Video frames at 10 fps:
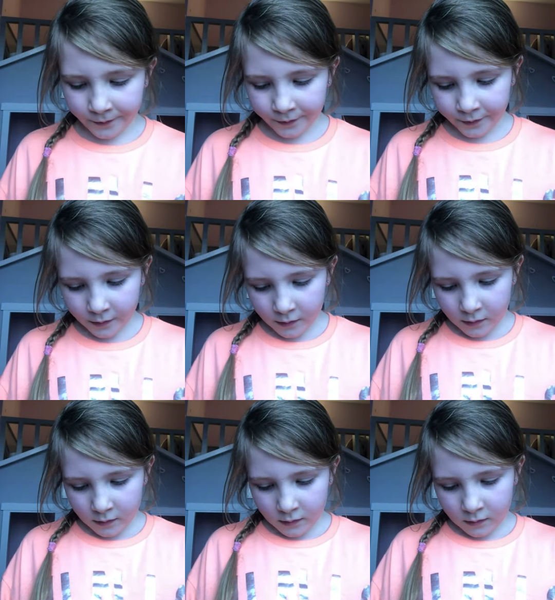
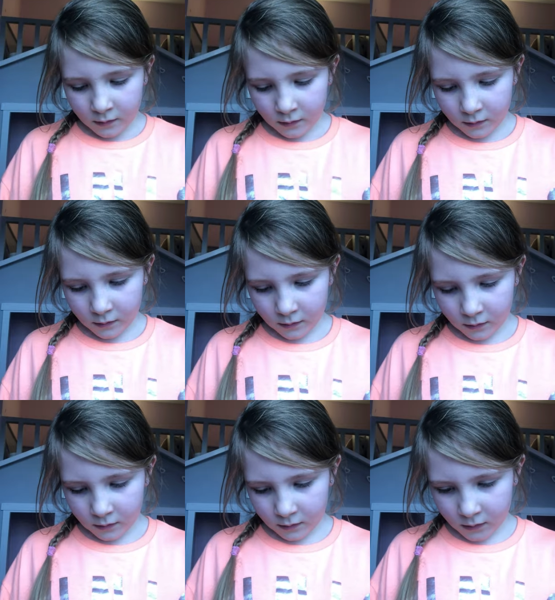
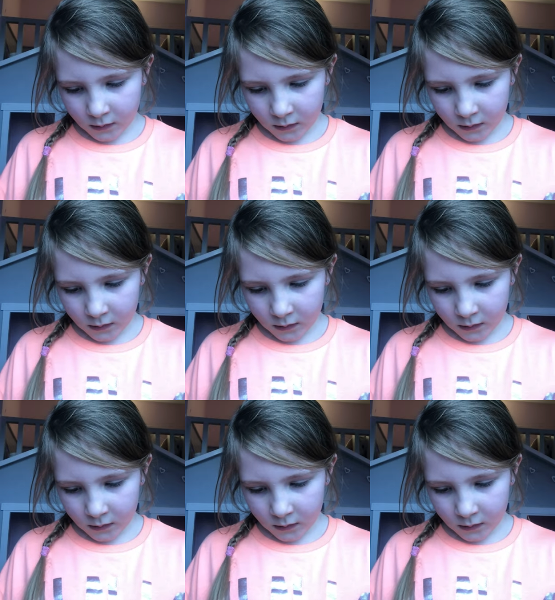[no speech]